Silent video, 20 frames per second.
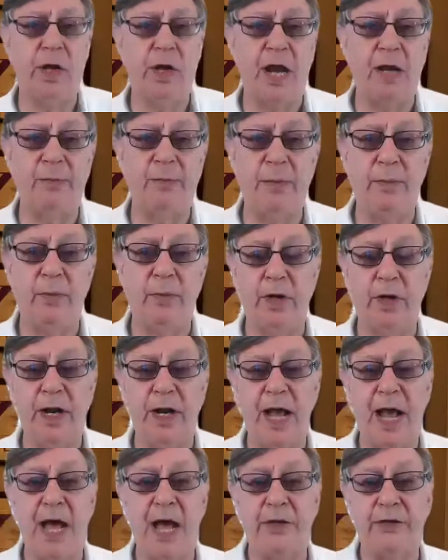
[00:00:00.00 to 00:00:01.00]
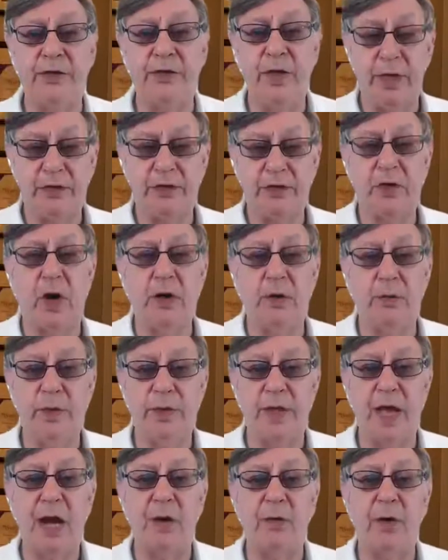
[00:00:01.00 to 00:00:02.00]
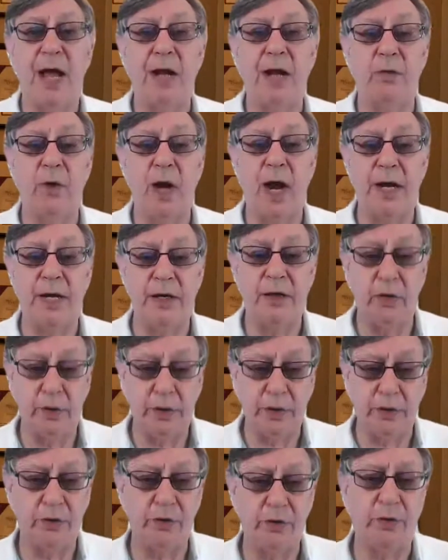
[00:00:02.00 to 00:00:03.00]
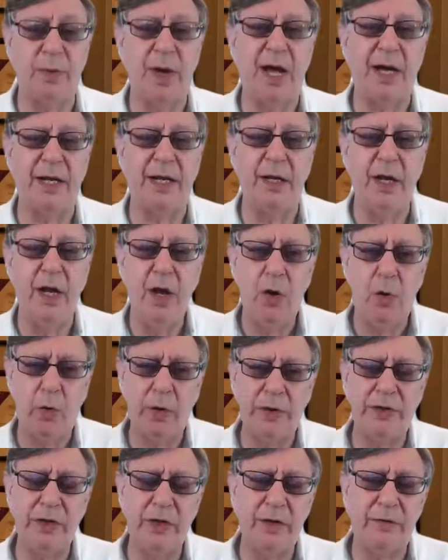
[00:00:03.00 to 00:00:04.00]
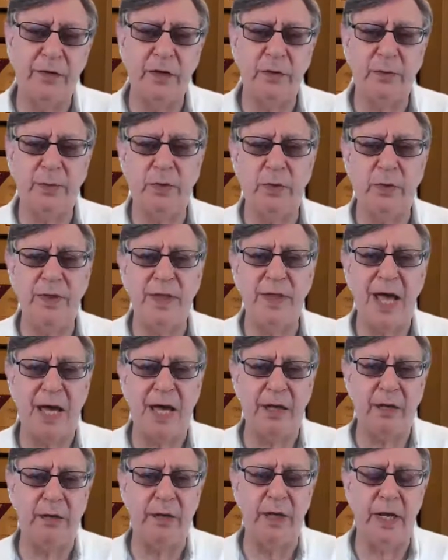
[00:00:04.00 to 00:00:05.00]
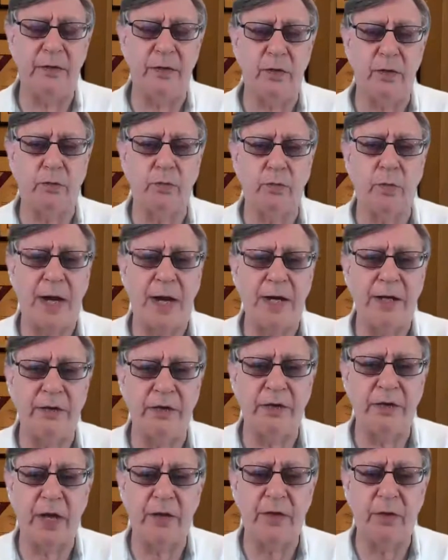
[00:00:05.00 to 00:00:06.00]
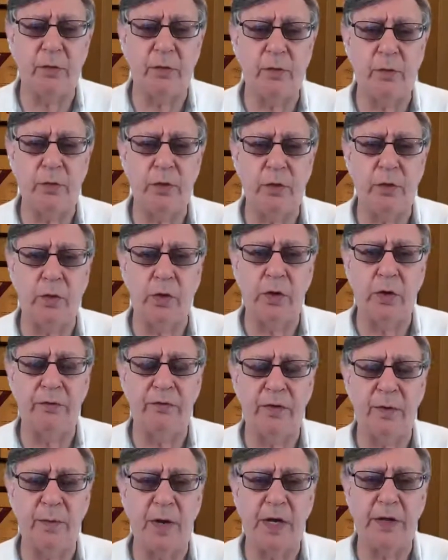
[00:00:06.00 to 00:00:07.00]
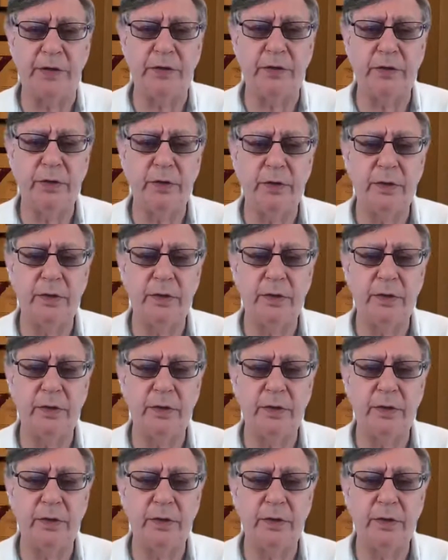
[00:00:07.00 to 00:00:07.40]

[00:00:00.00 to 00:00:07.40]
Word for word: a lot of people are going to ask, they started with IRAC writing or issue spotting. What's the difference between that and the writing style that you learned from us?